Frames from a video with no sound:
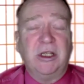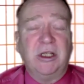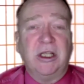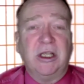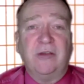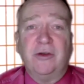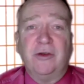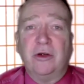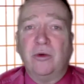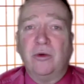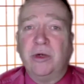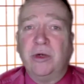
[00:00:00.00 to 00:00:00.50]
If
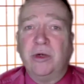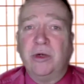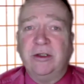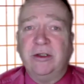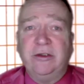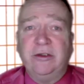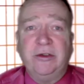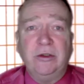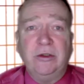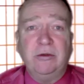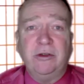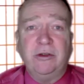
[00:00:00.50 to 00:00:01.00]
you're going to
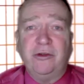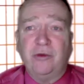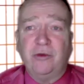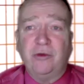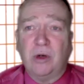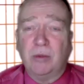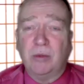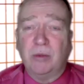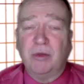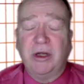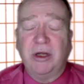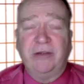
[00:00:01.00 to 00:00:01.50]
do a
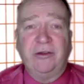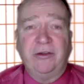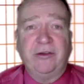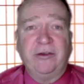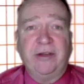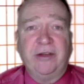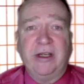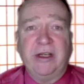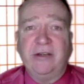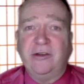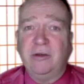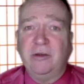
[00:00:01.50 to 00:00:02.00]
short
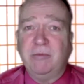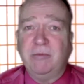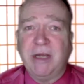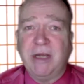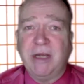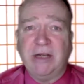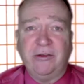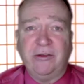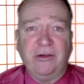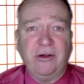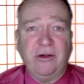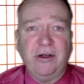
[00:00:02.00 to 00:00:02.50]
presentation,
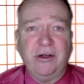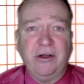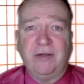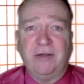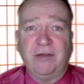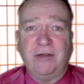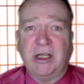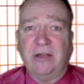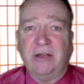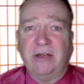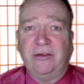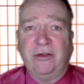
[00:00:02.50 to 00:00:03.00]
make sure you've
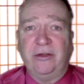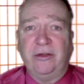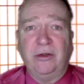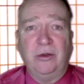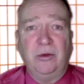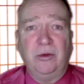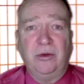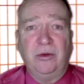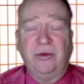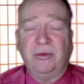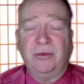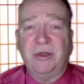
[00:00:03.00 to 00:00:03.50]
got
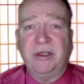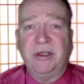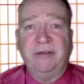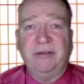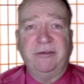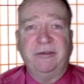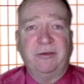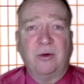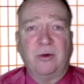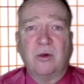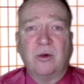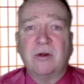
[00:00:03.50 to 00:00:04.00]
2, 3,
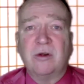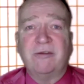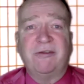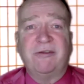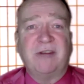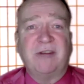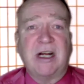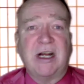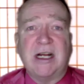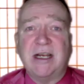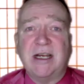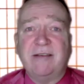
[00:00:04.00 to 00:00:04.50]
4,
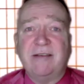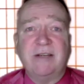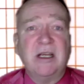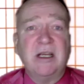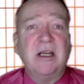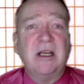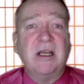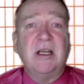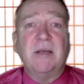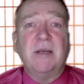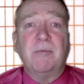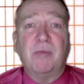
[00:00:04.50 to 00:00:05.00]
5
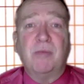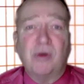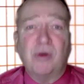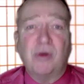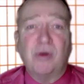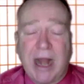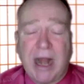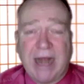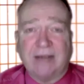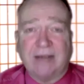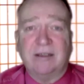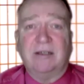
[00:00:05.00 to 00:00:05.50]

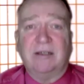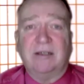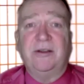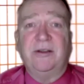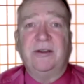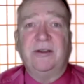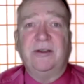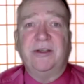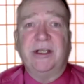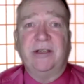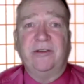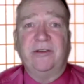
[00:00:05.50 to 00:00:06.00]
practical
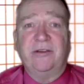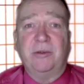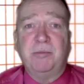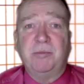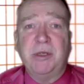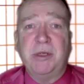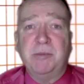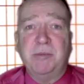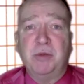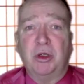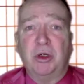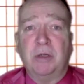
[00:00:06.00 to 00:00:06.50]
things that
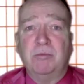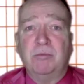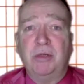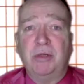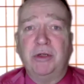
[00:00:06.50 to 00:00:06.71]
people can